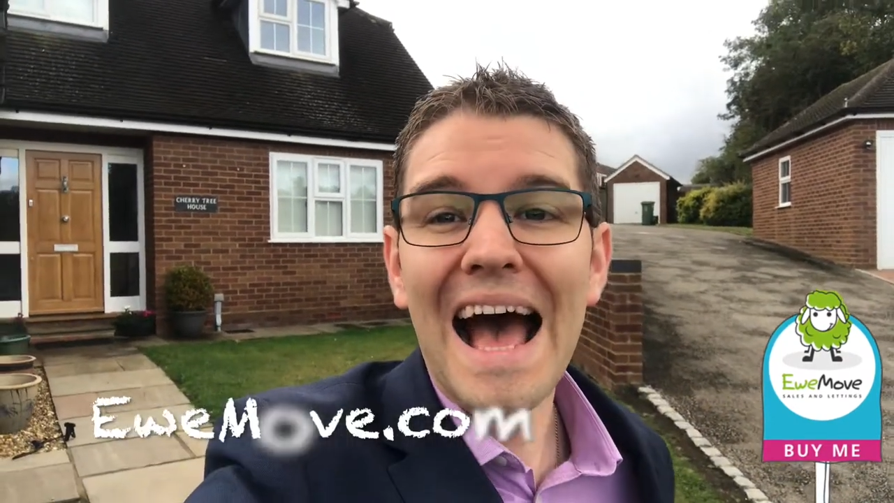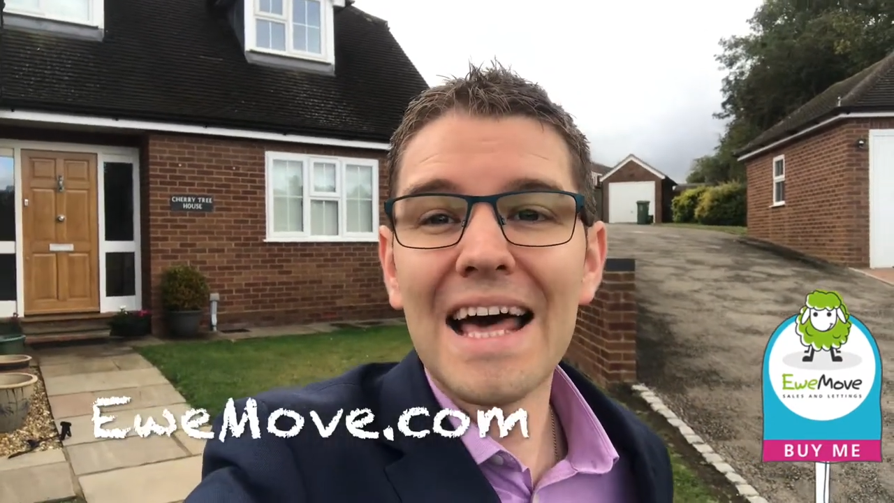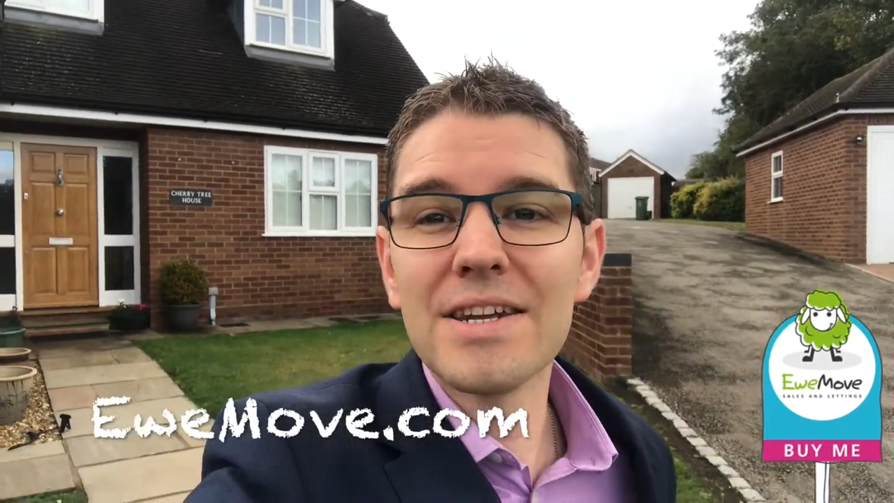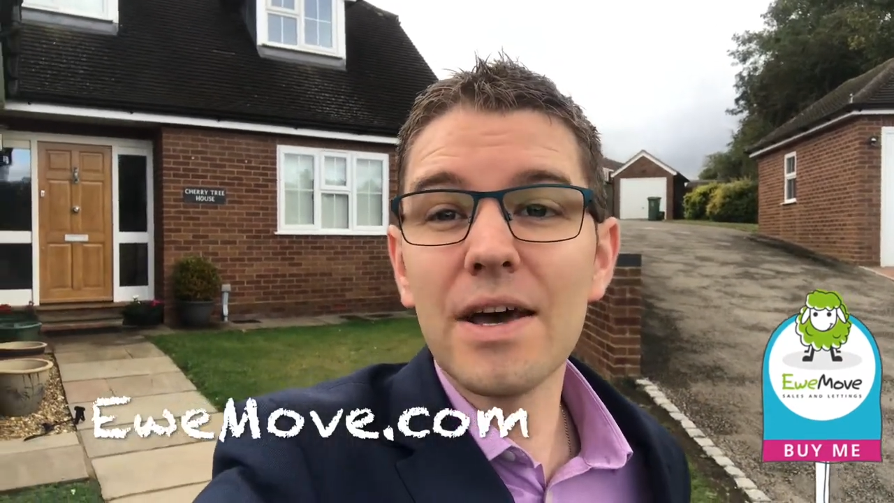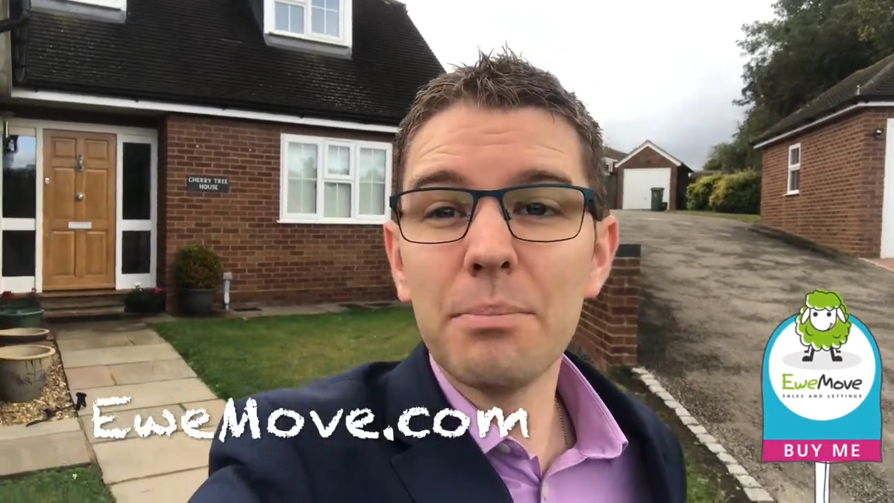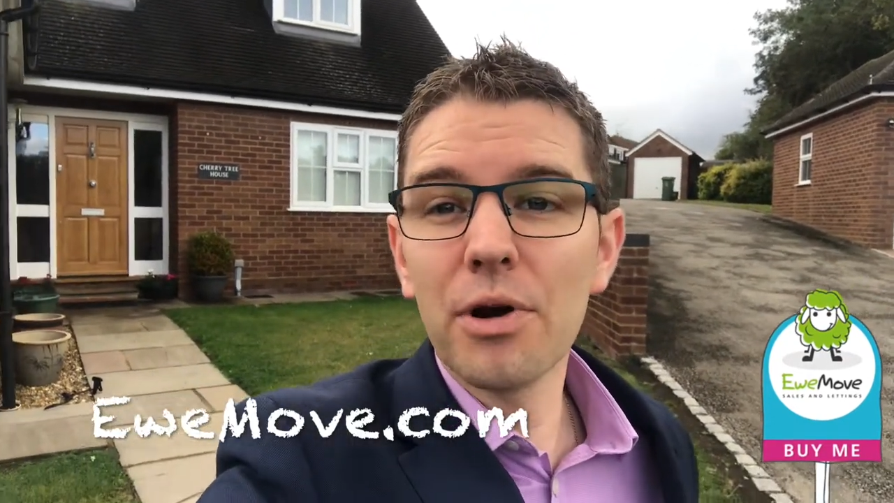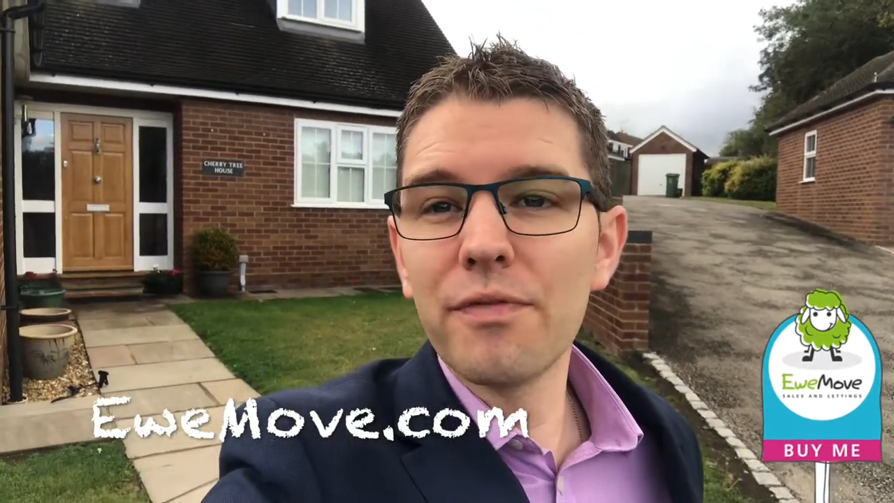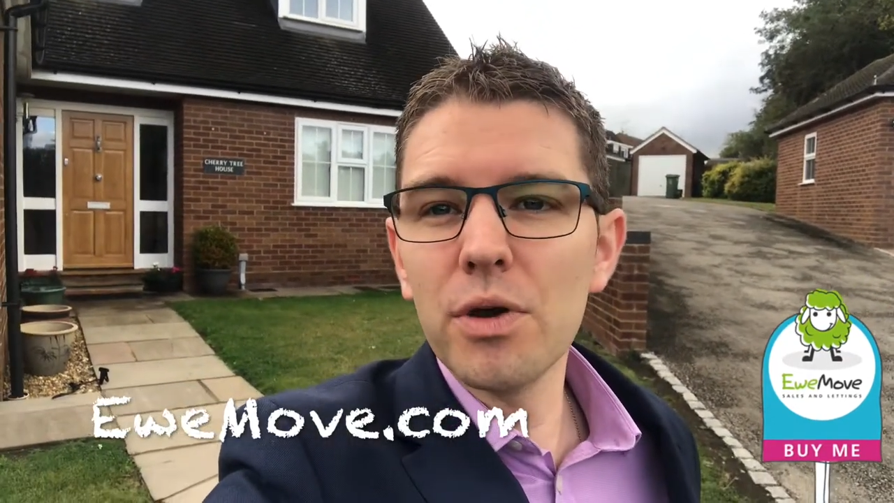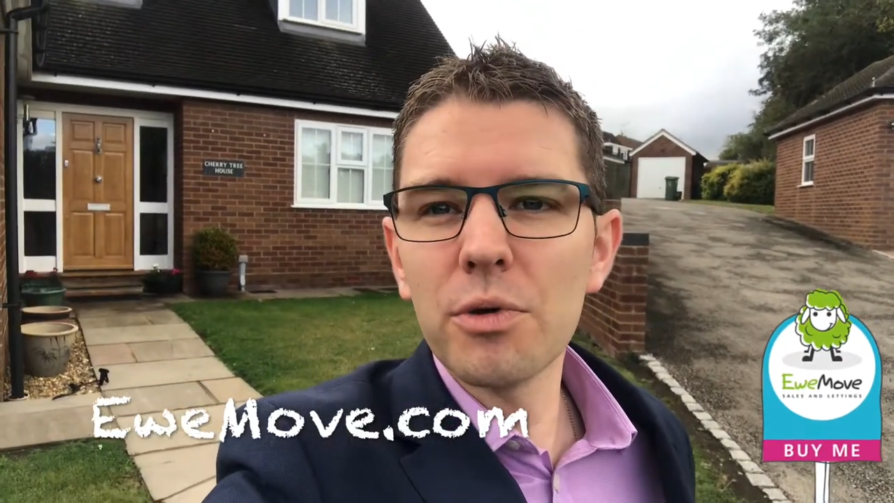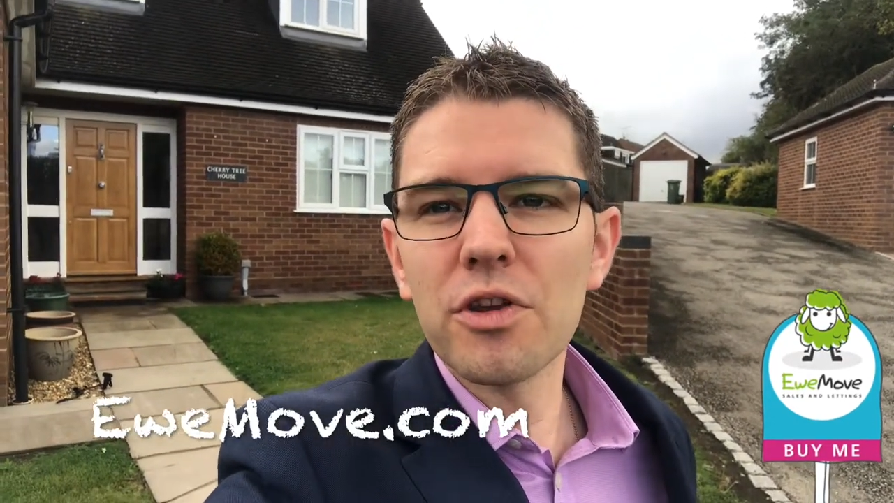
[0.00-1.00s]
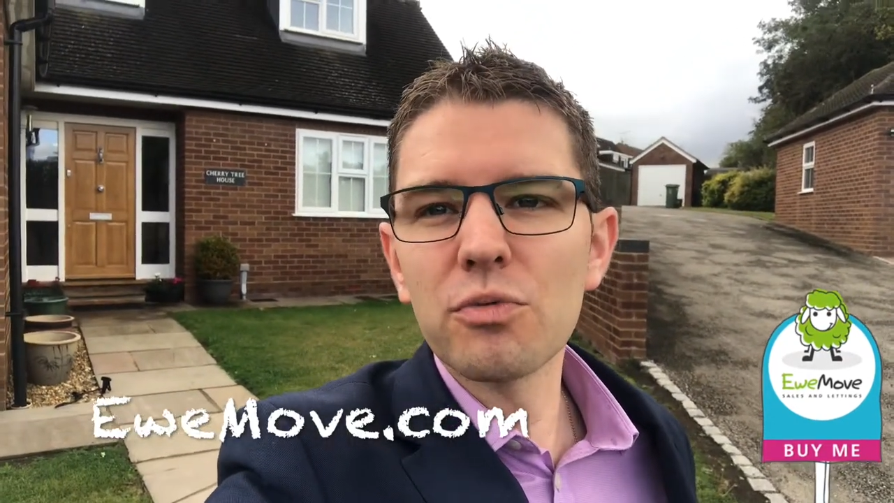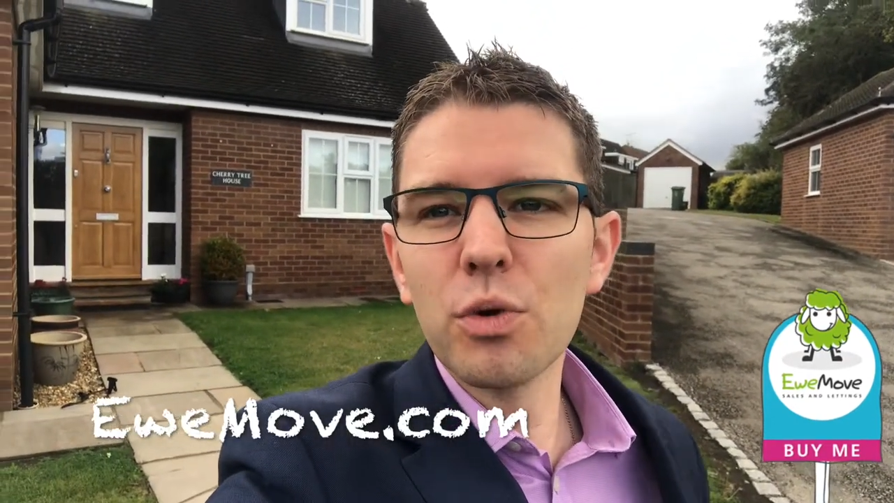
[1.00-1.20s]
and book a viewing with us.